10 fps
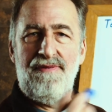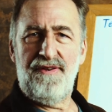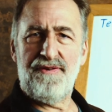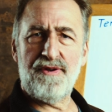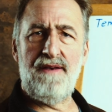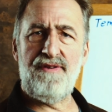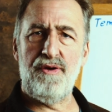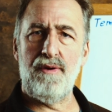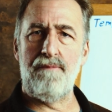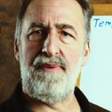This will give
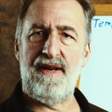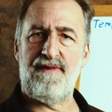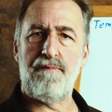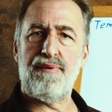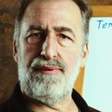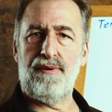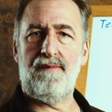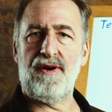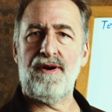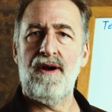you a bit of a
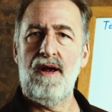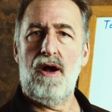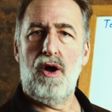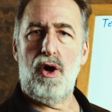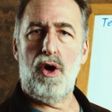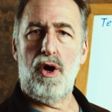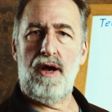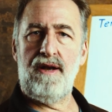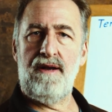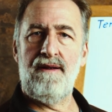primer
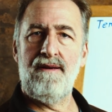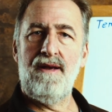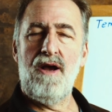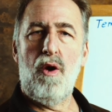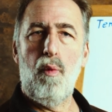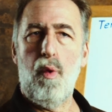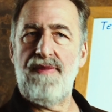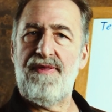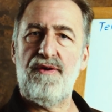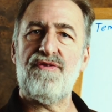on
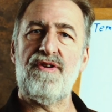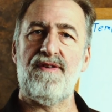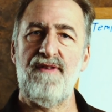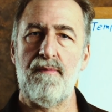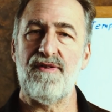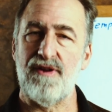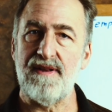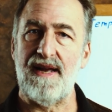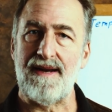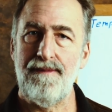what those strings of numbers
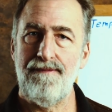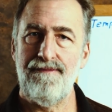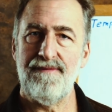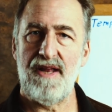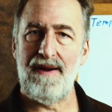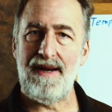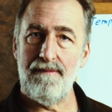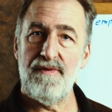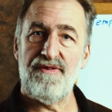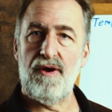look like. All right,
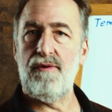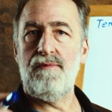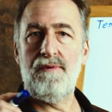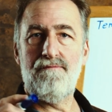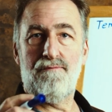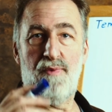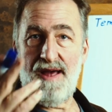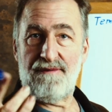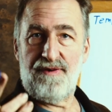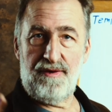so
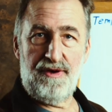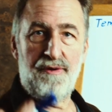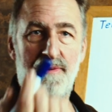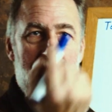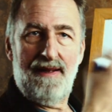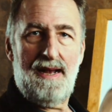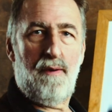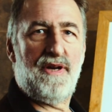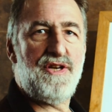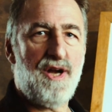without further ado,
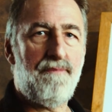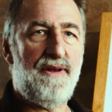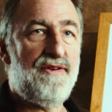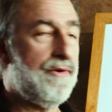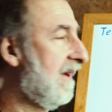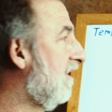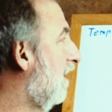I want to jump into it.